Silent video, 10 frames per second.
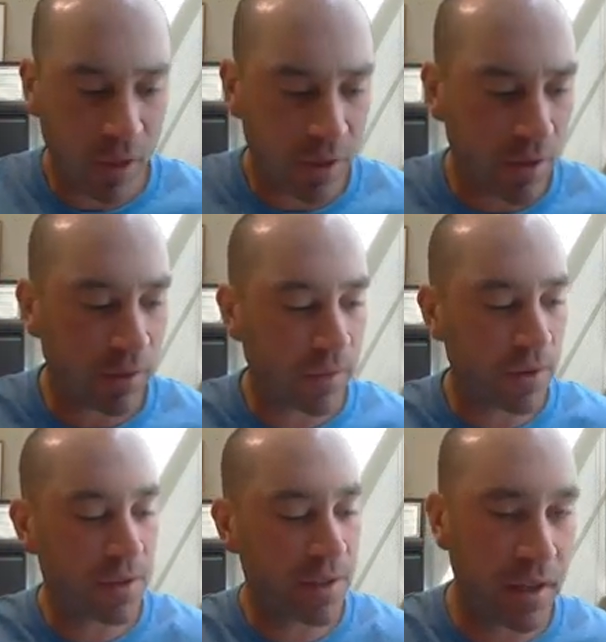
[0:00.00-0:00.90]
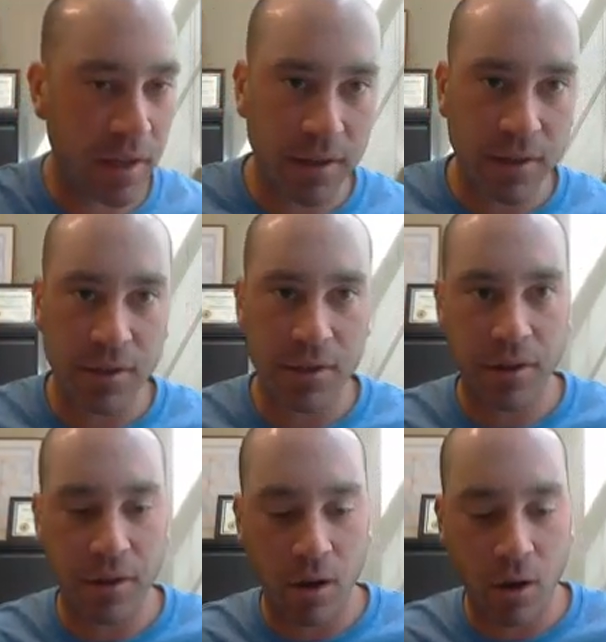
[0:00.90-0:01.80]
So the first thing is you're
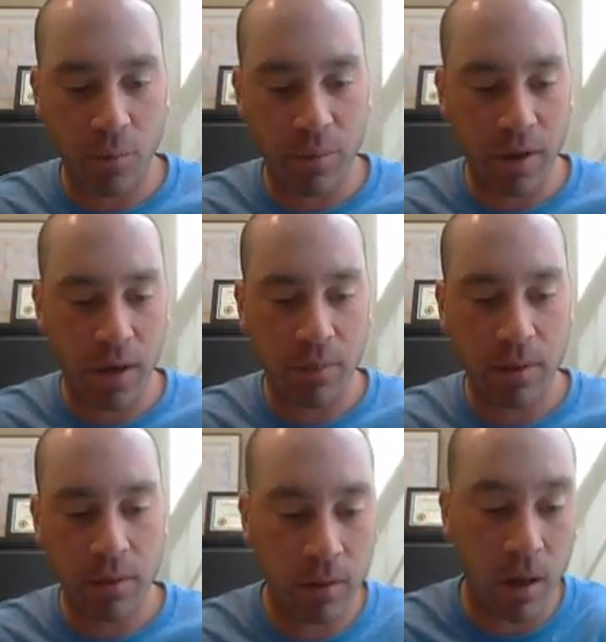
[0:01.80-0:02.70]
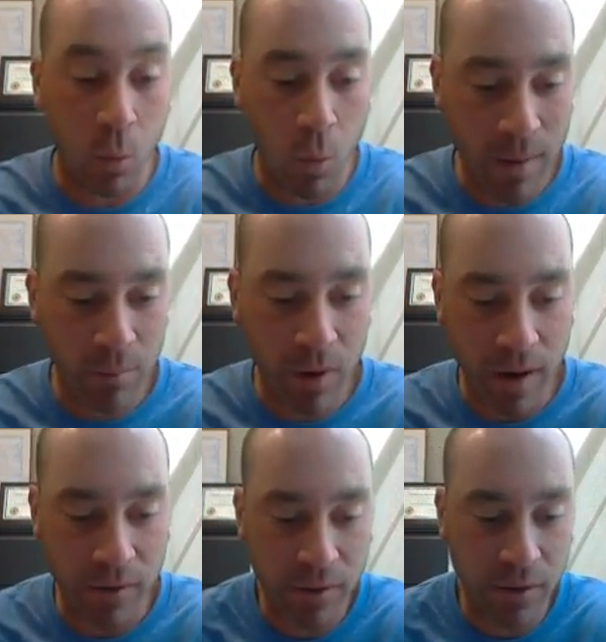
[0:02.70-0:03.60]
going to open up a web
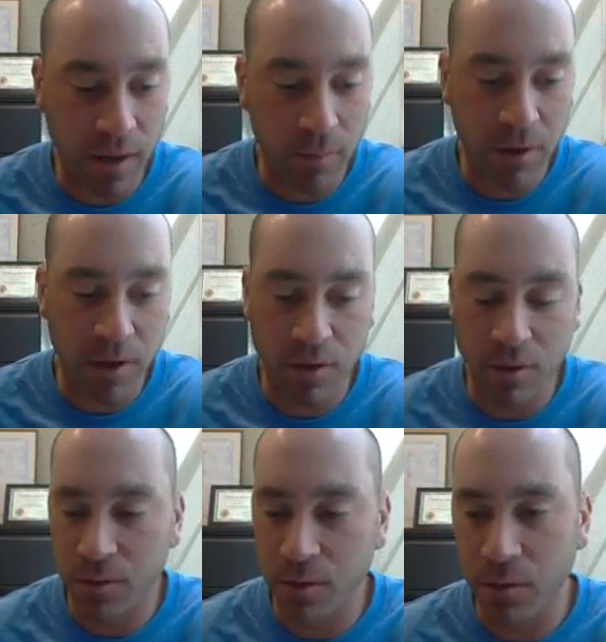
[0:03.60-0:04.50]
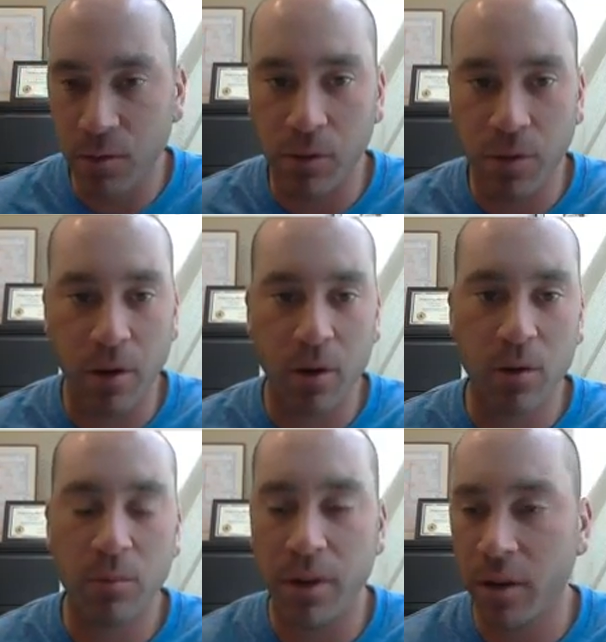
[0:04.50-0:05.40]
browser, and I'm going to use Google
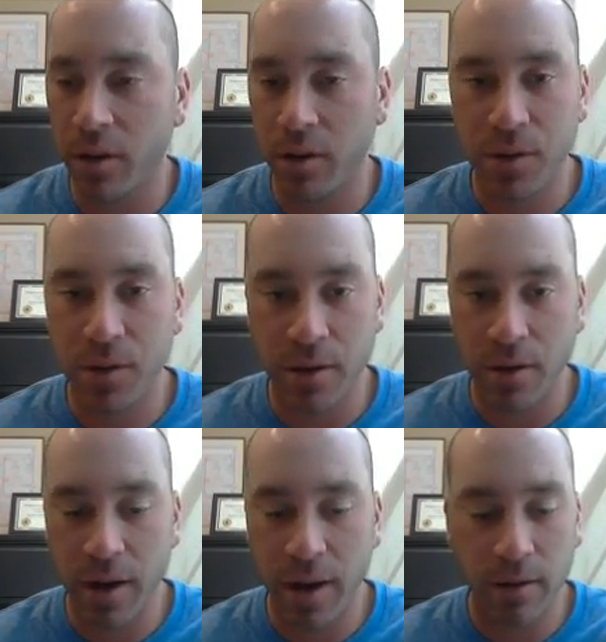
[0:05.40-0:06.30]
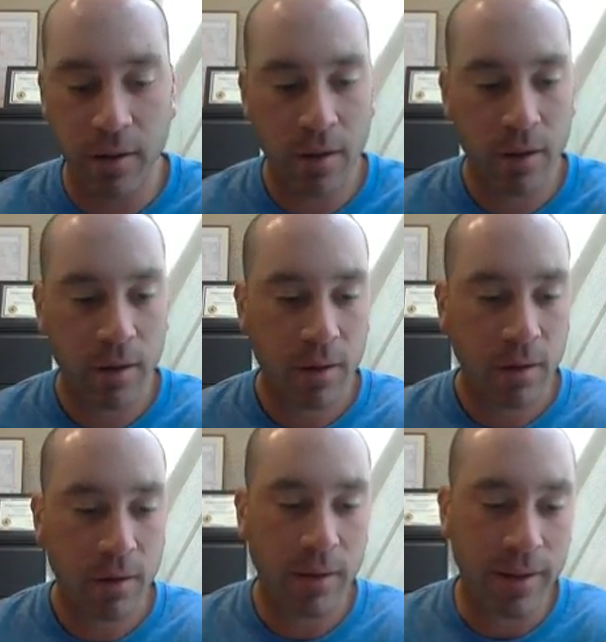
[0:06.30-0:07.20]
Chrome, but you can use Internet
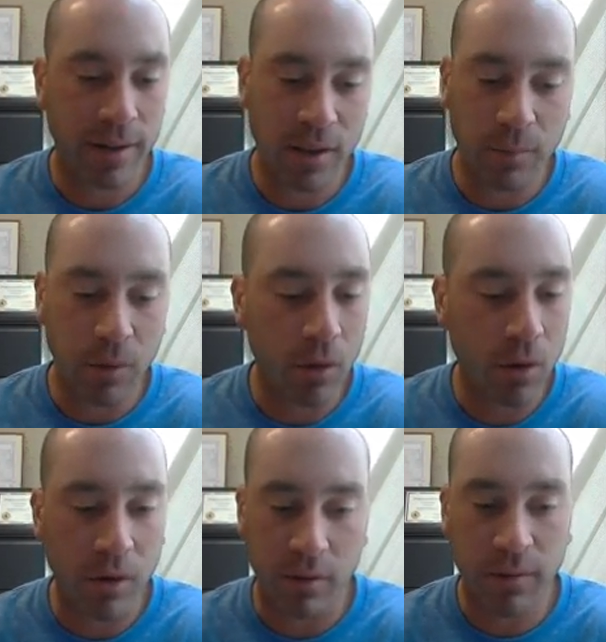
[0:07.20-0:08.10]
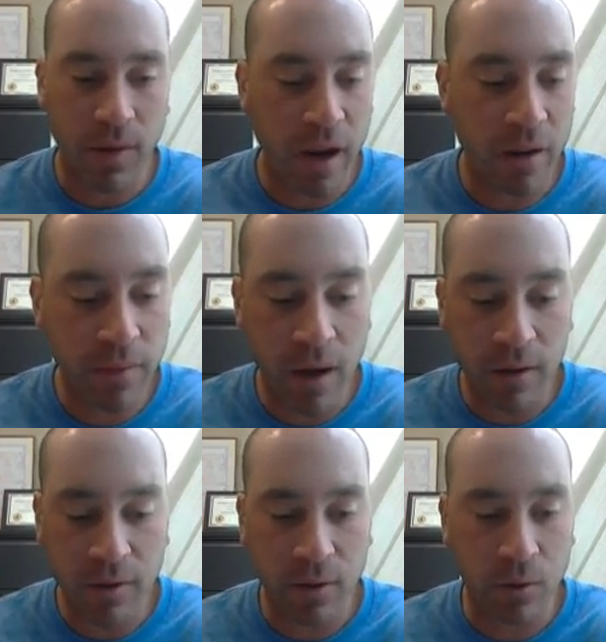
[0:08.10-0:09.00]
Explorer or
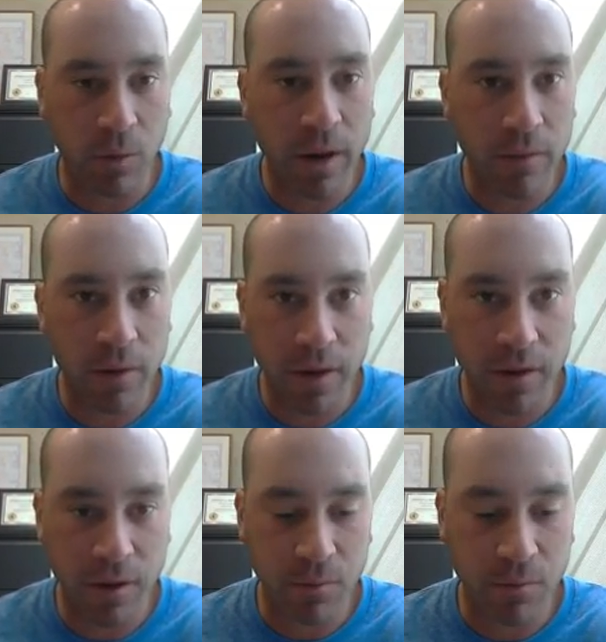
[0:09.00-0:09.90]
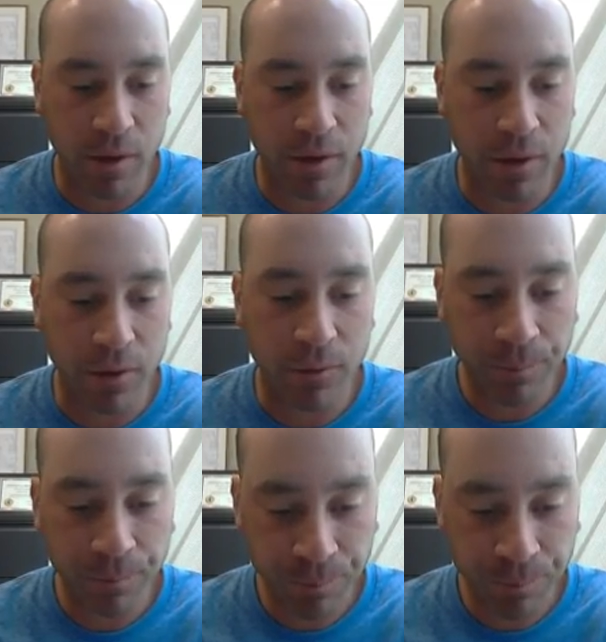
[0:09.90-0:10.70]
Firefox or whatever it is you want to do.